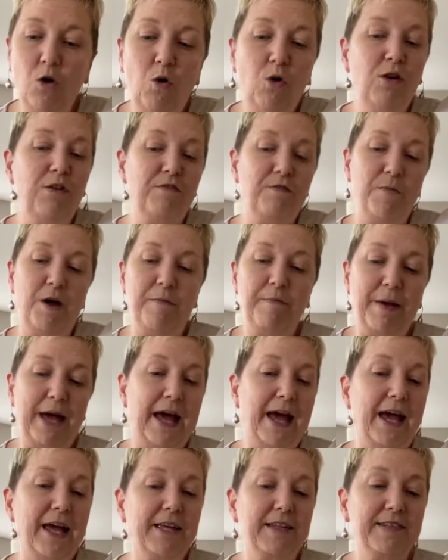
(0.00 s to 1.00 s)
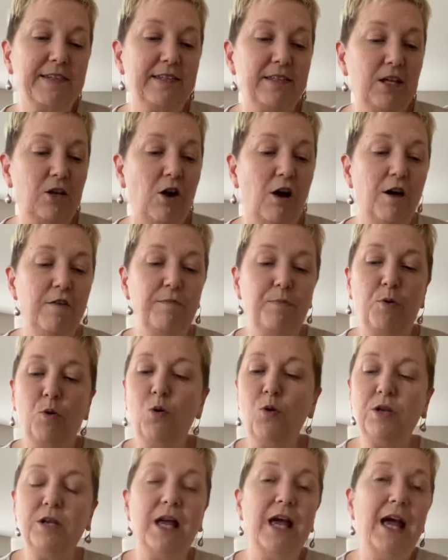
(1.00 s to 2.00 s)
All of my bags that I've
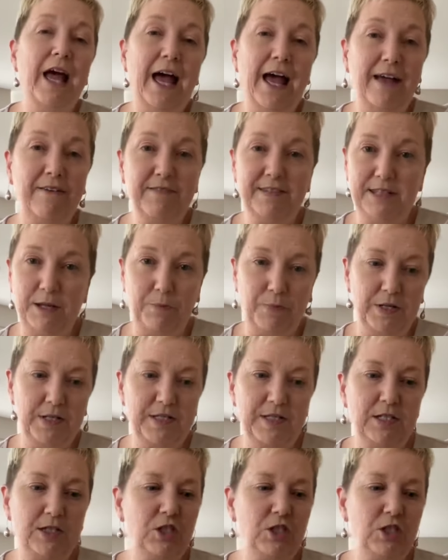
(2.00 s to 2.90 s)
bought have zippers.